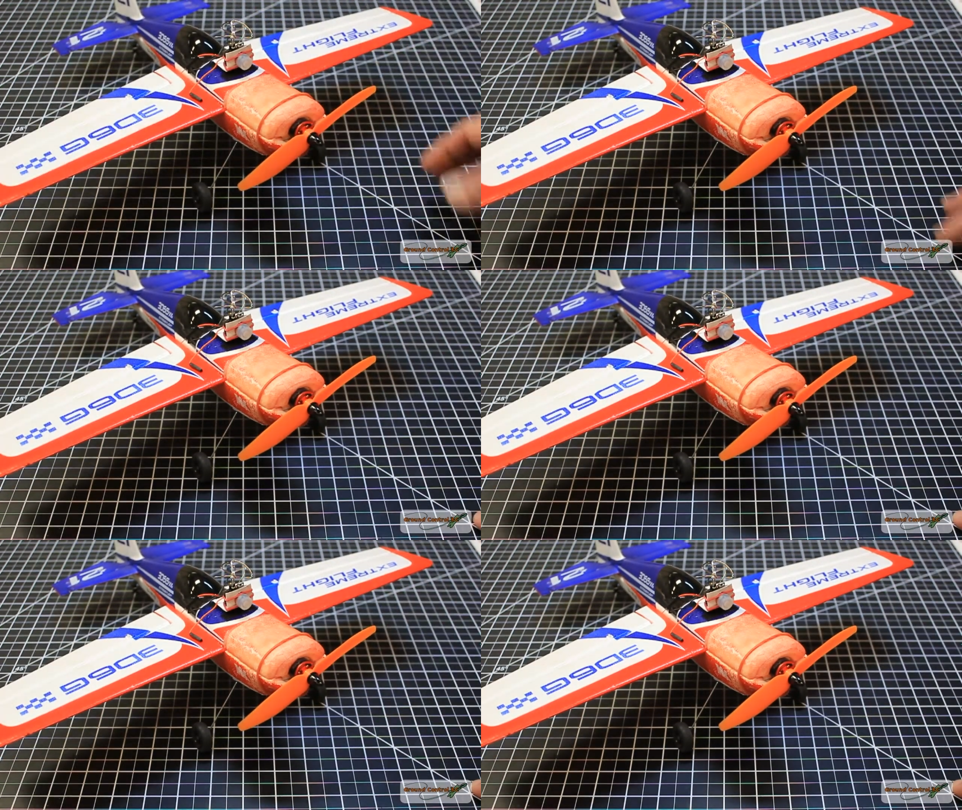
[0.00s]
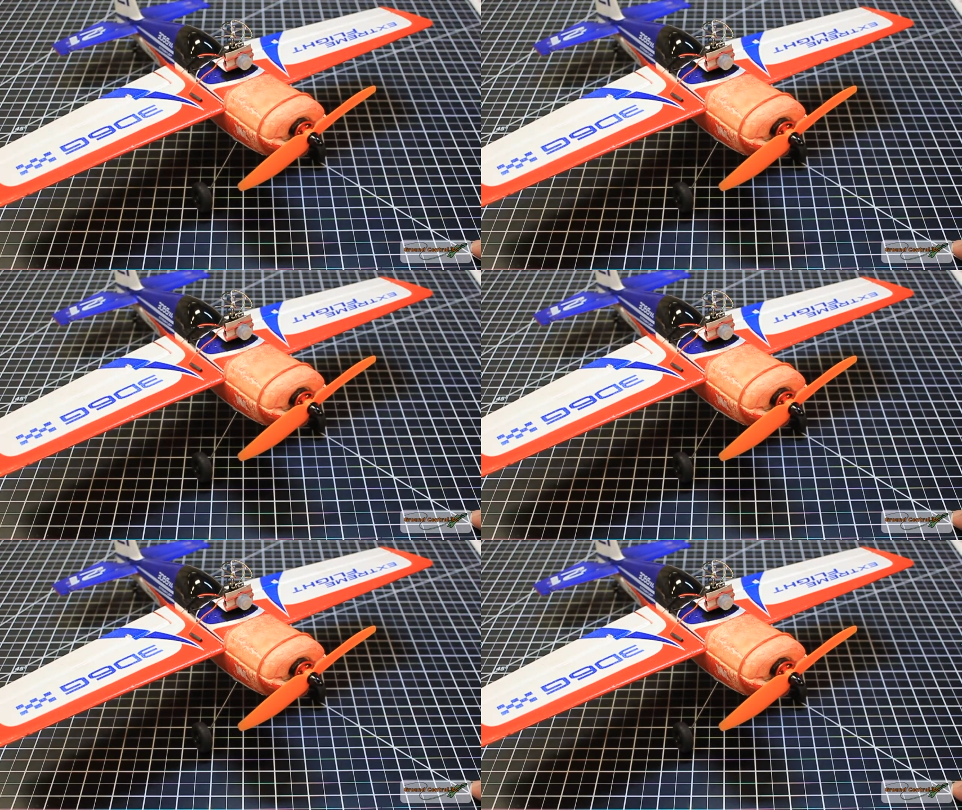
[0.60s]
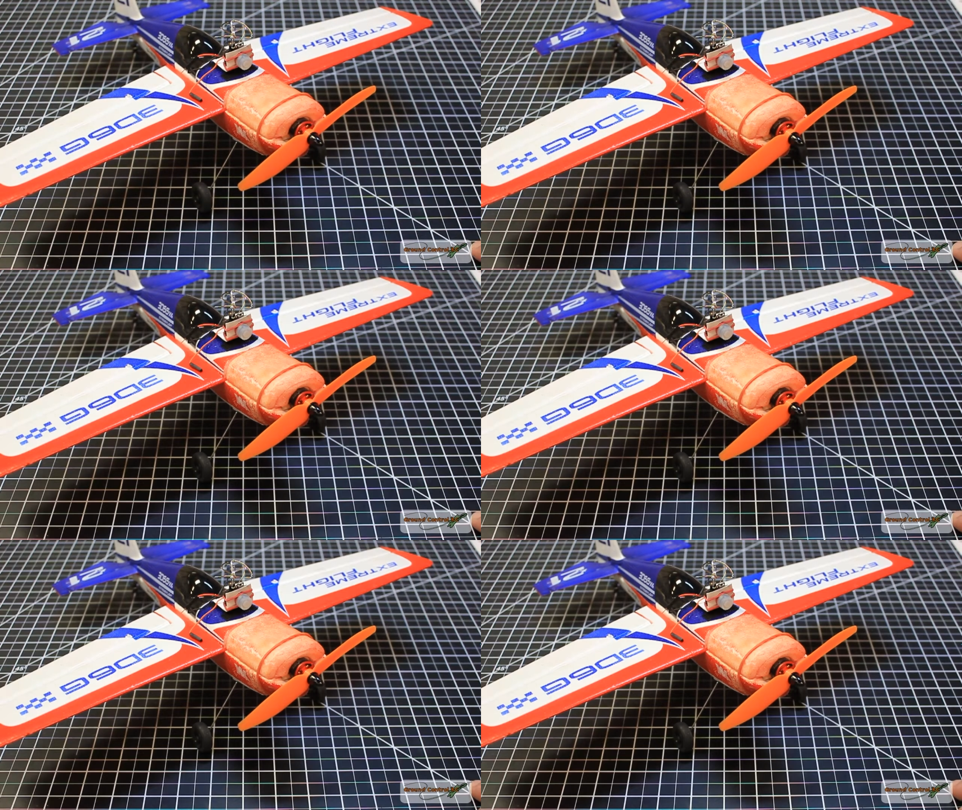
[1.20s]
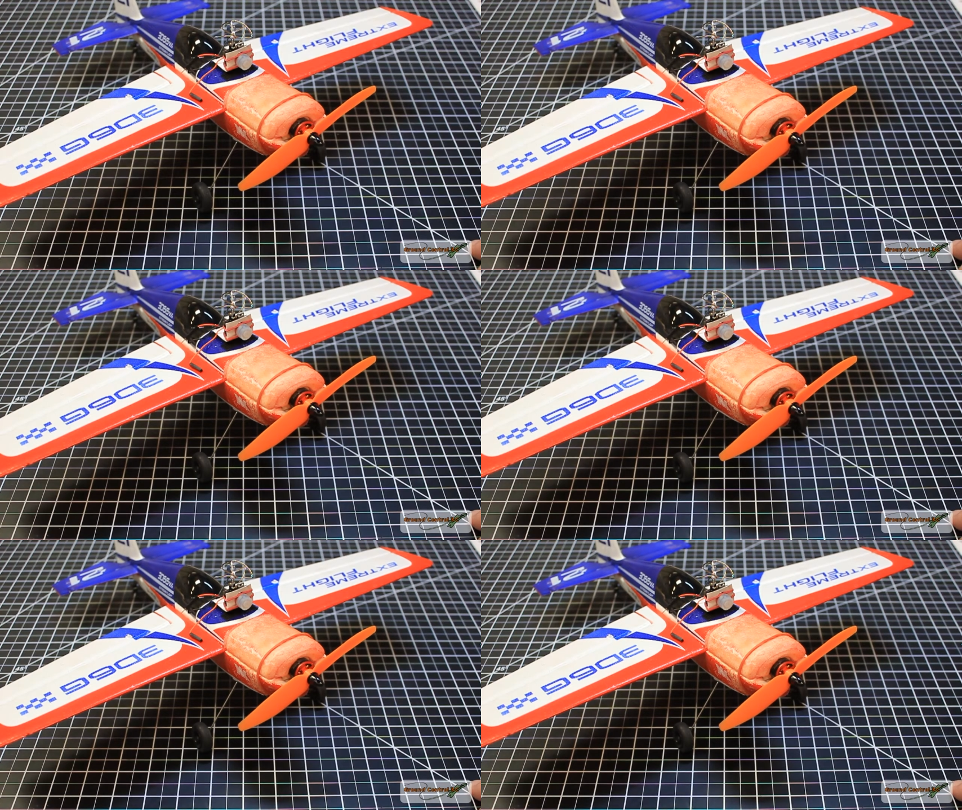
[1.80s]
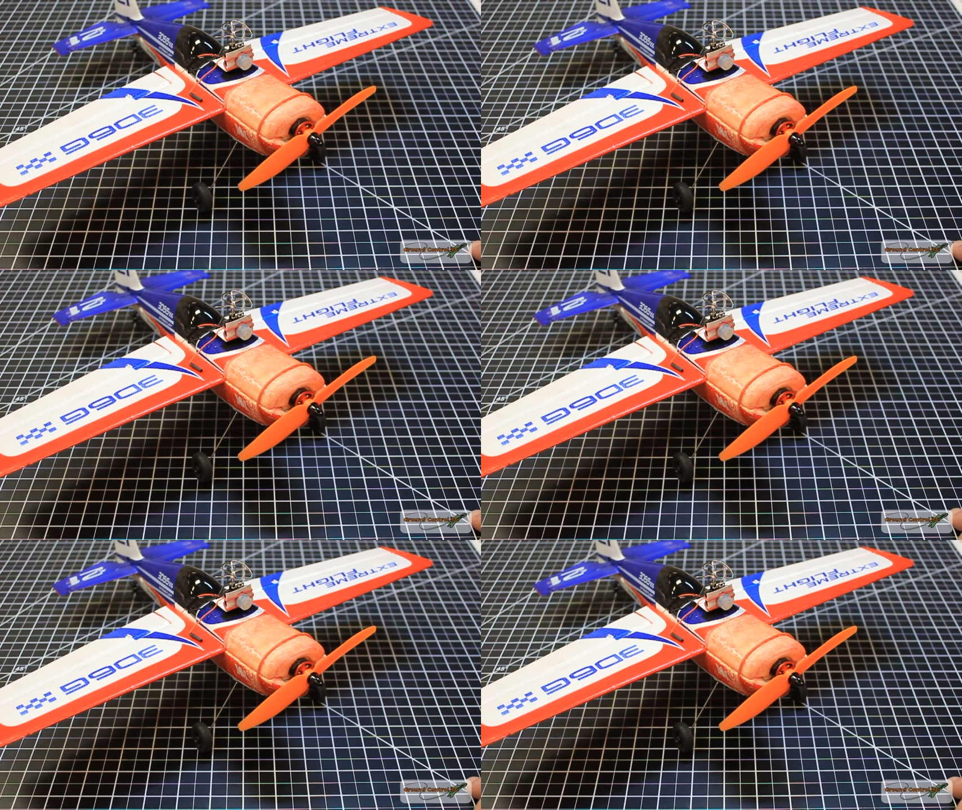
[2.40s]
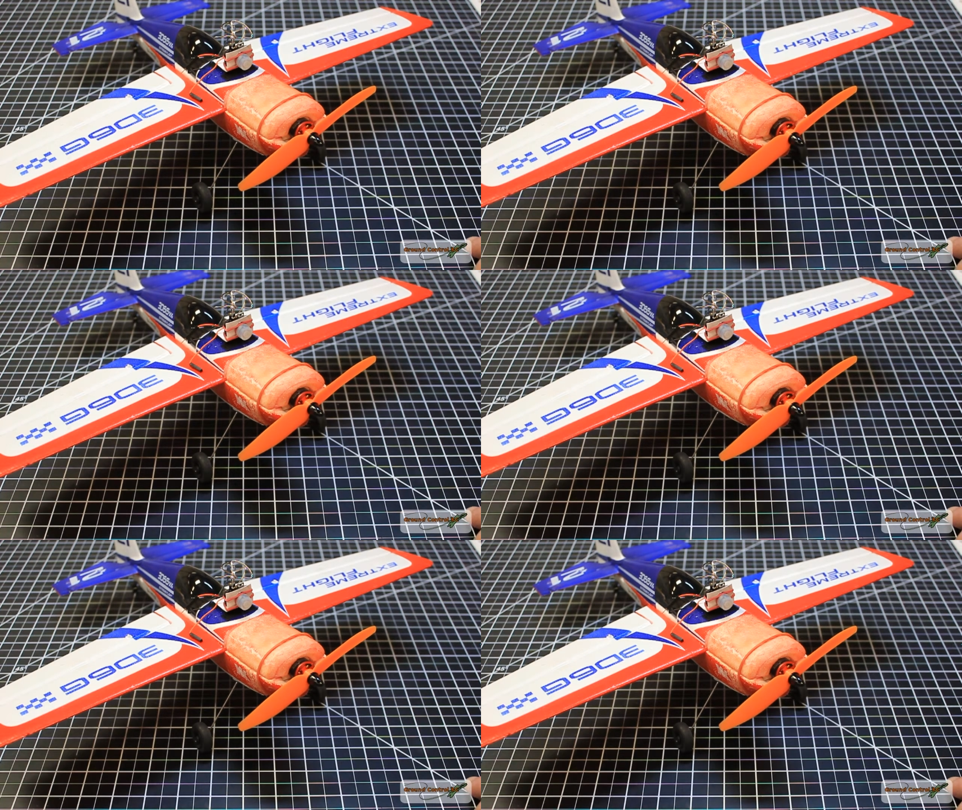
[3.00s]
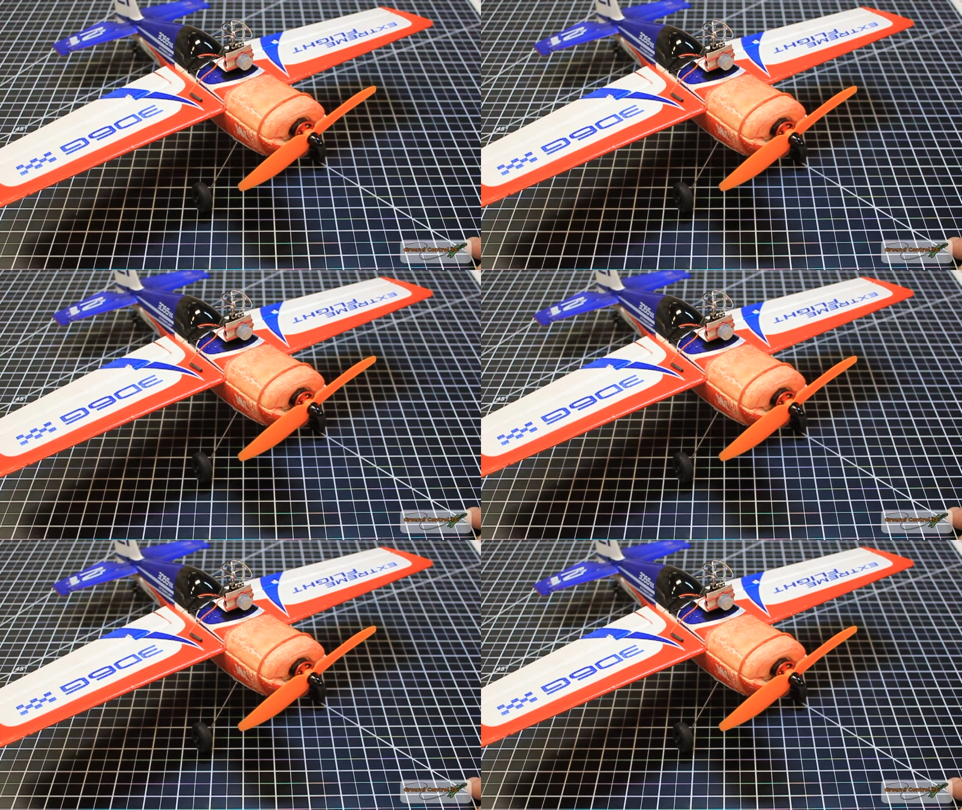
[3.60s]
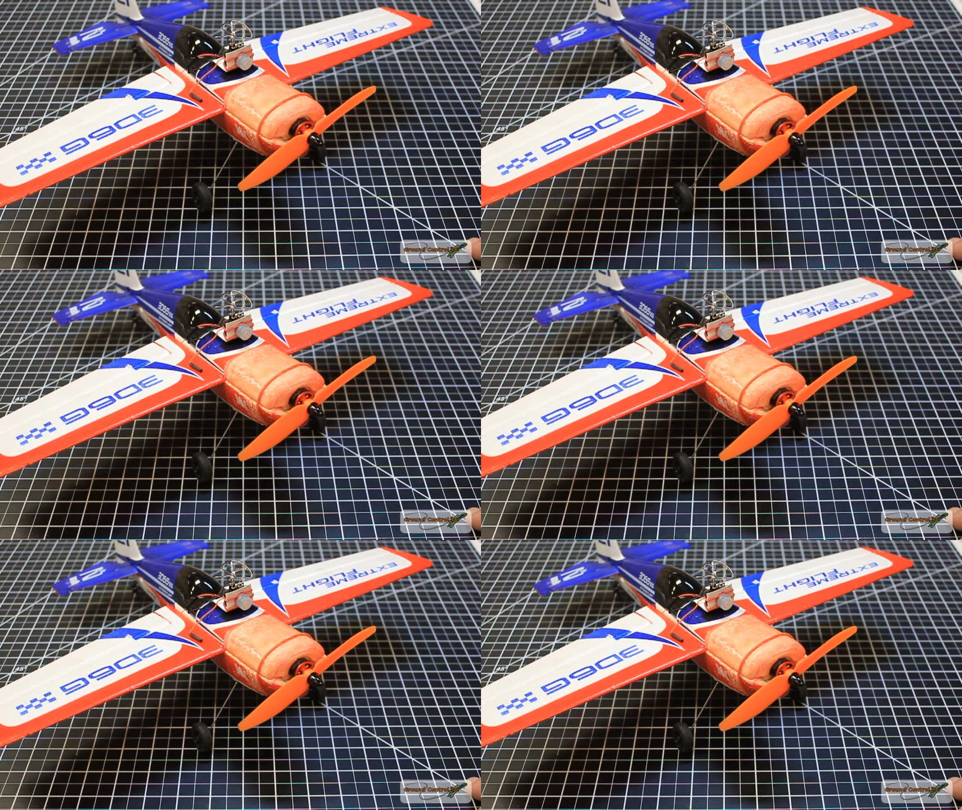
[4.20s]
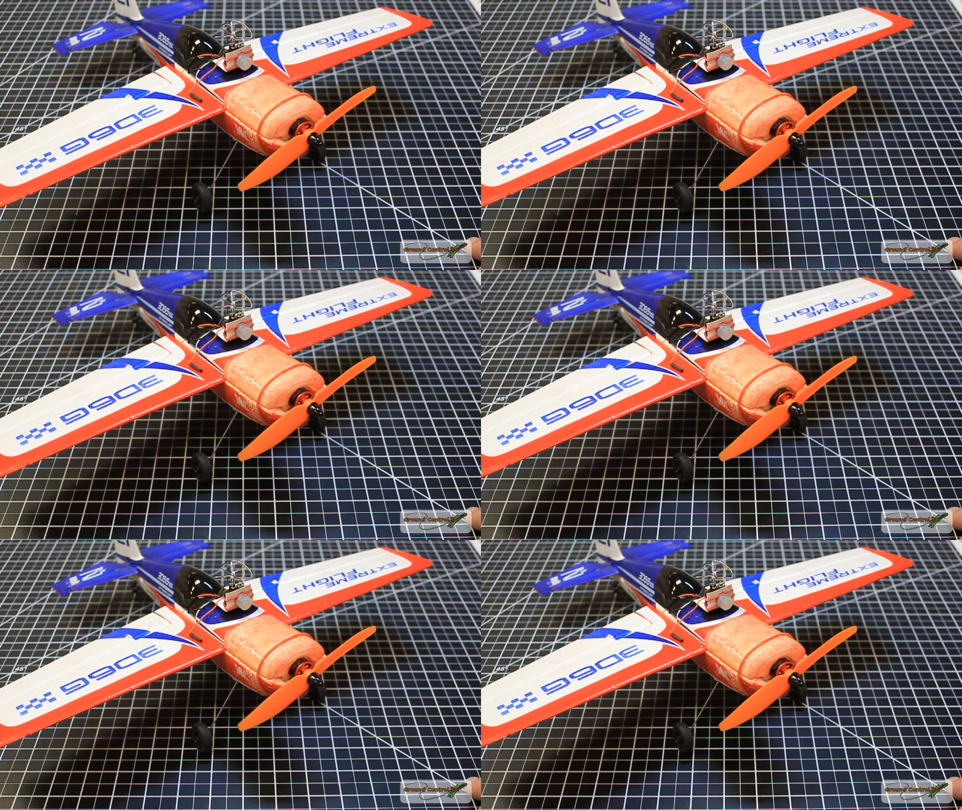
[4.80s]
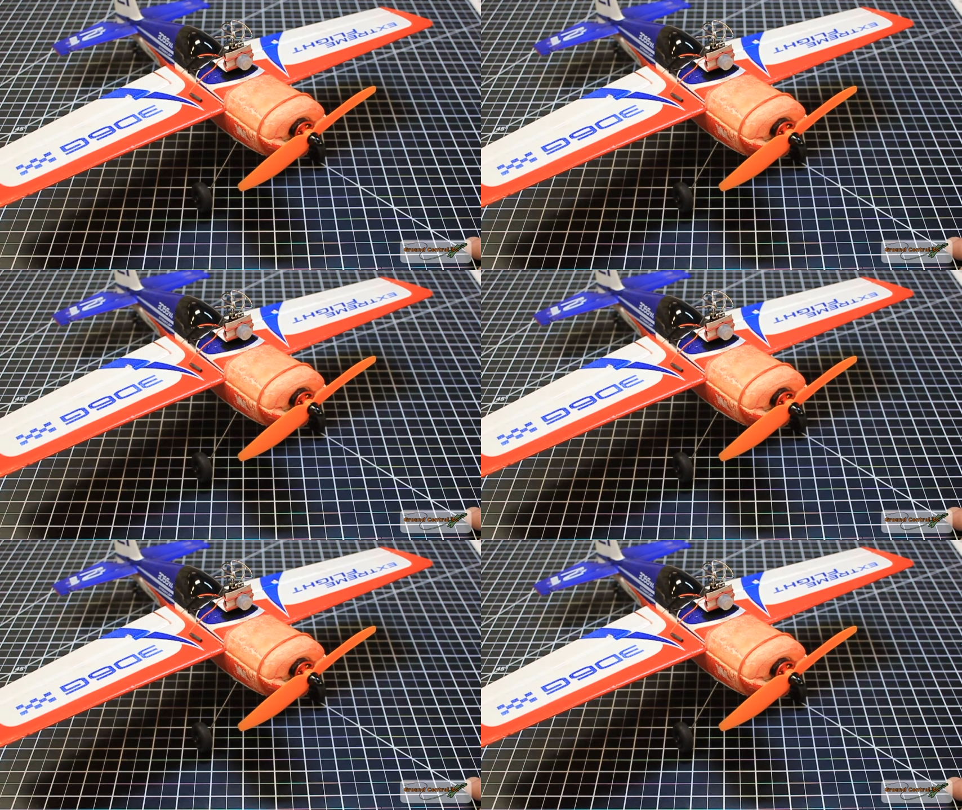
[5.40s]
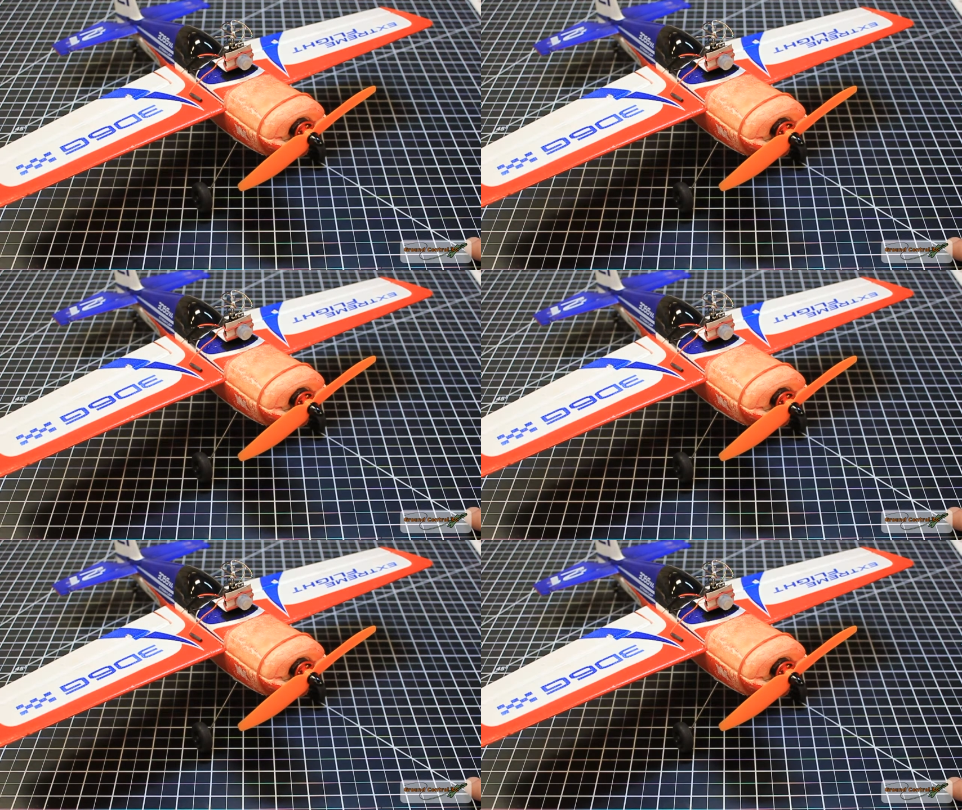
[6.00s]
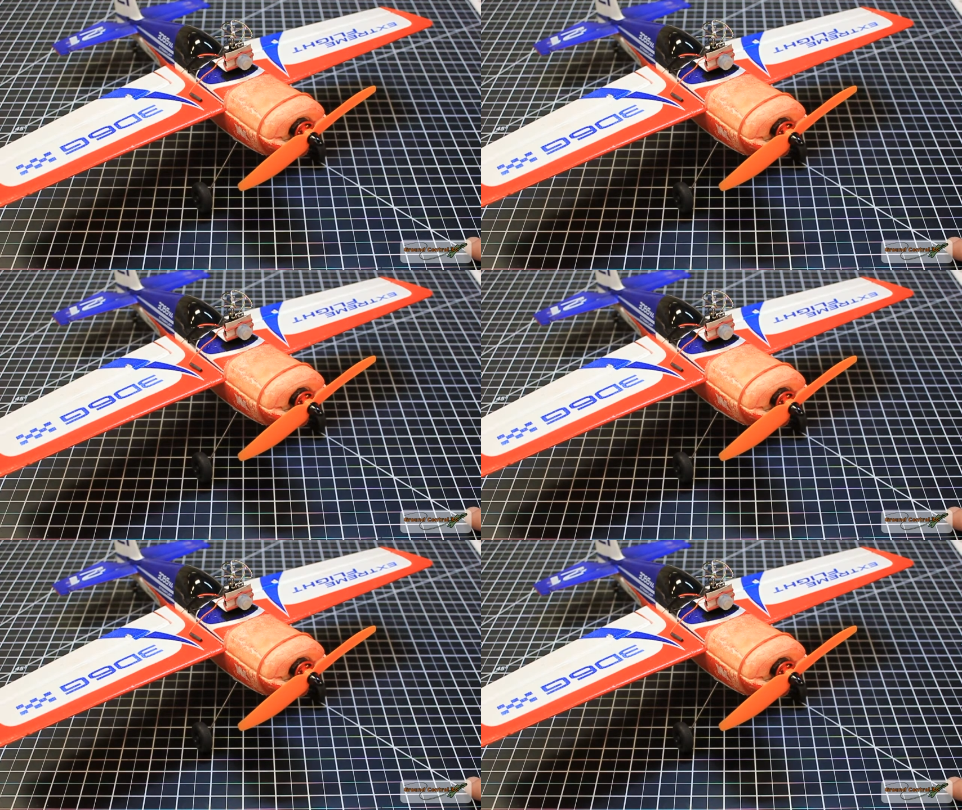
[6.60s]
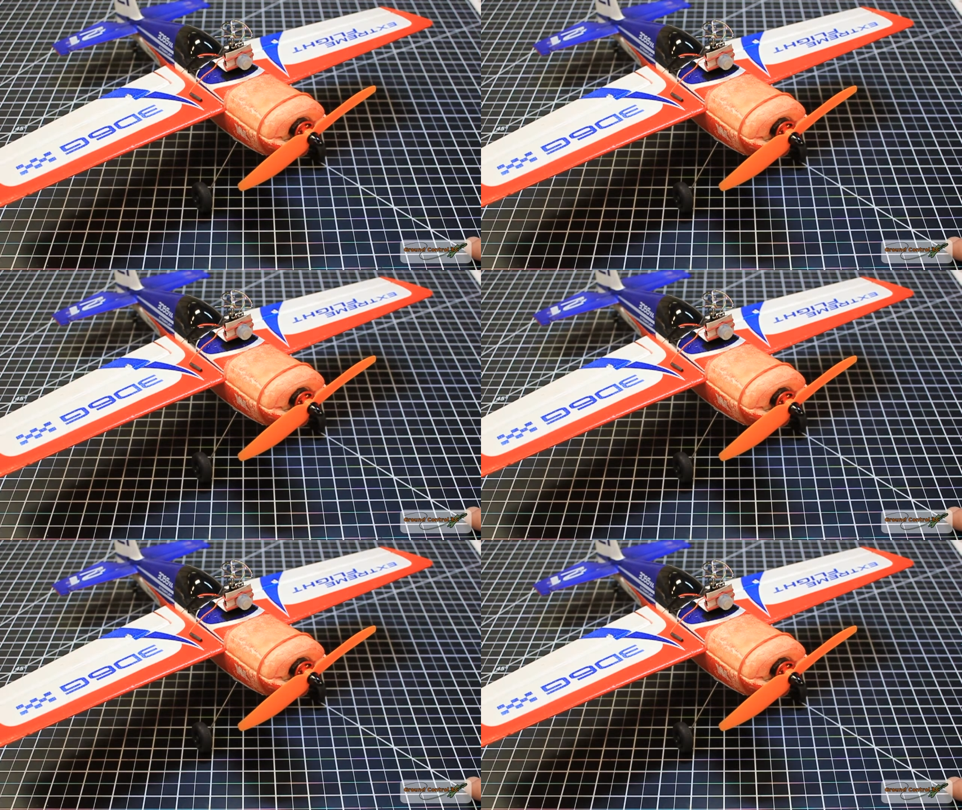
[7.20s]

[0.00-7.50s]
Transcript: Nobody's mouth can be seen.